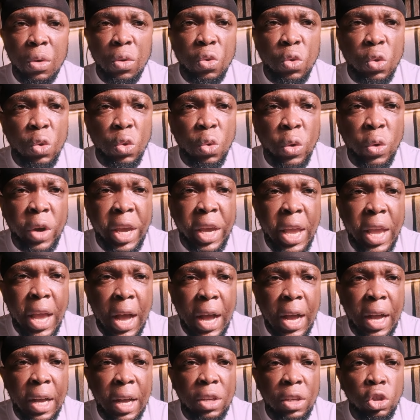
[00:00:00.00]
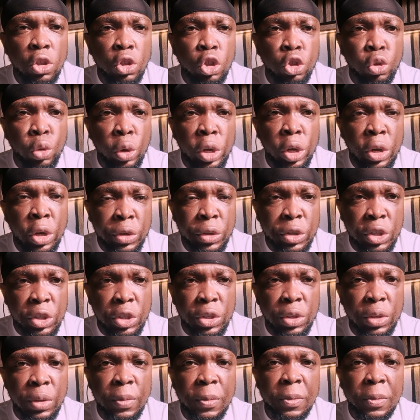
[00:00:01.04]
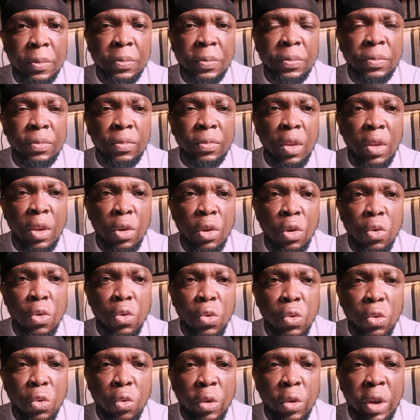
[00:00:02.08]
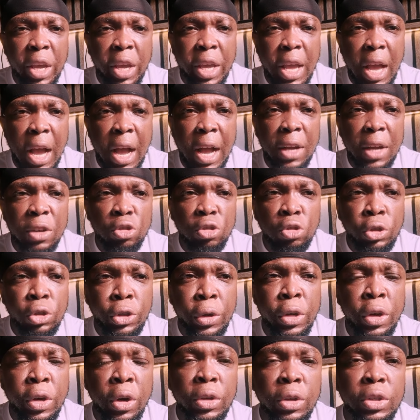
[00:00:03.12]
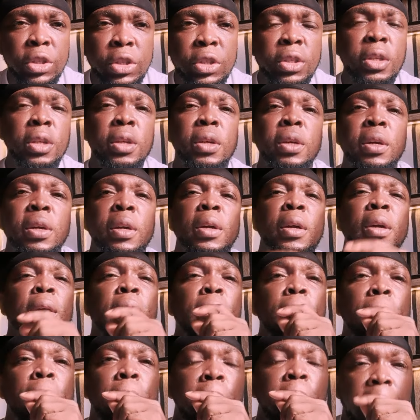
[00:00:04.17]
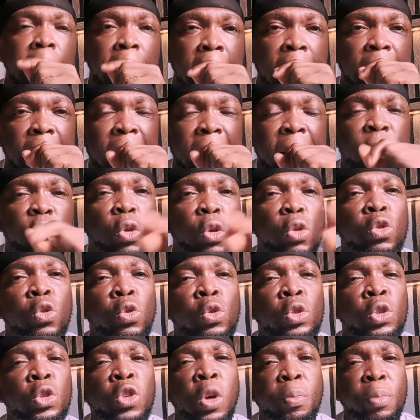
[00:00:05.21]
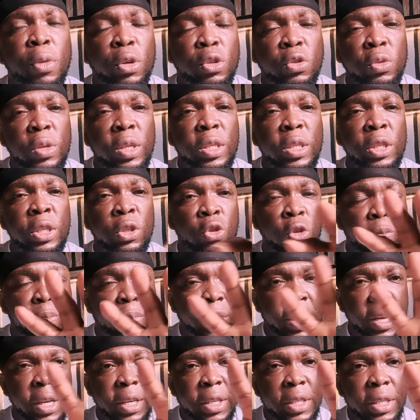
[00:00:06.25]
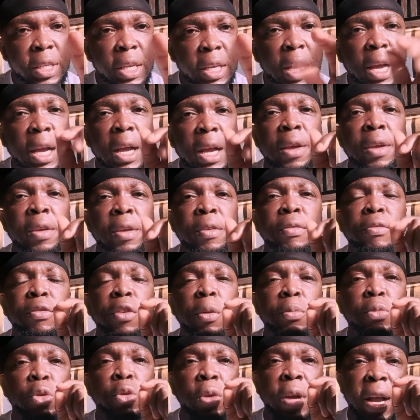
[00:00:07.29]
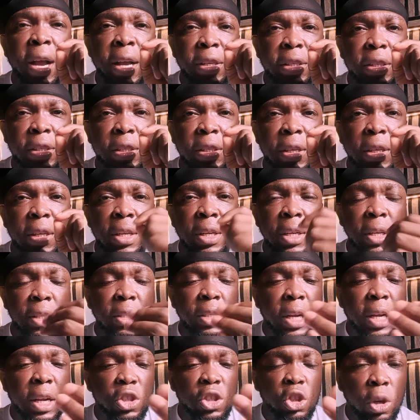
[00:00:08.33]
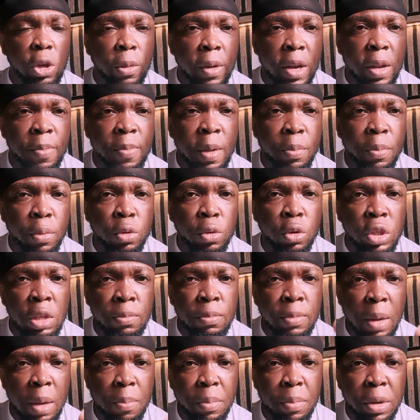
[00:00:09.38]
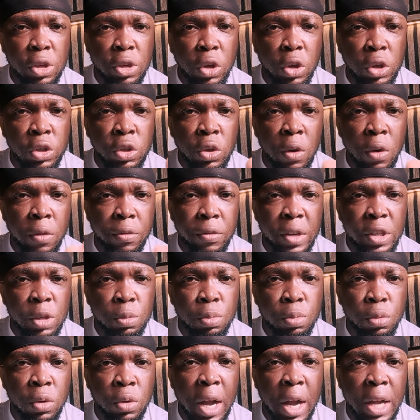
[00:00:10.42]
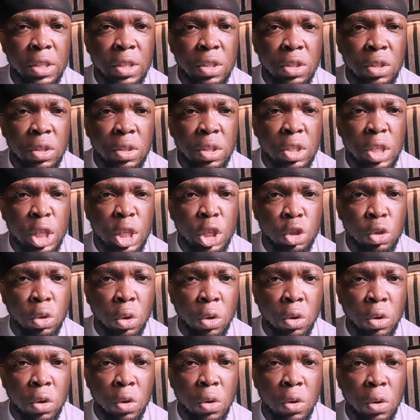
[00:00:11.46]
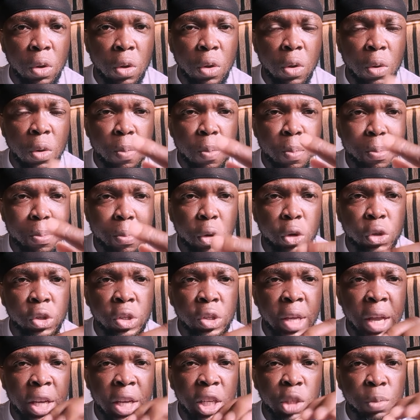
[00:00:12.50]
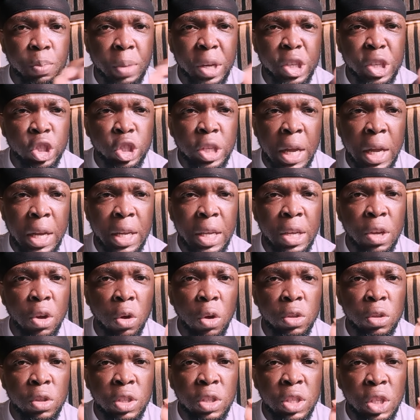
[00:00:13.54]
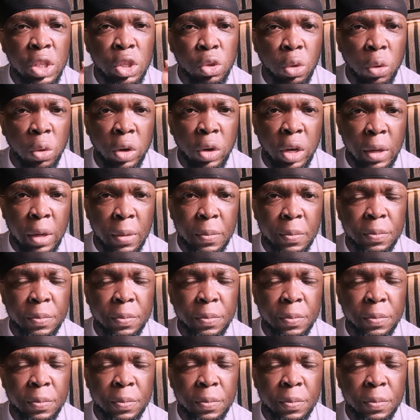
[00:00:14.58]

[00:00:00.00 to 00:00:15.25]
Rukia Julius. Rukia Julius. I like to use this opportunity to please inform you guys. There are so many people using my pictures on Facebook and TikTok, most especially on TikTok.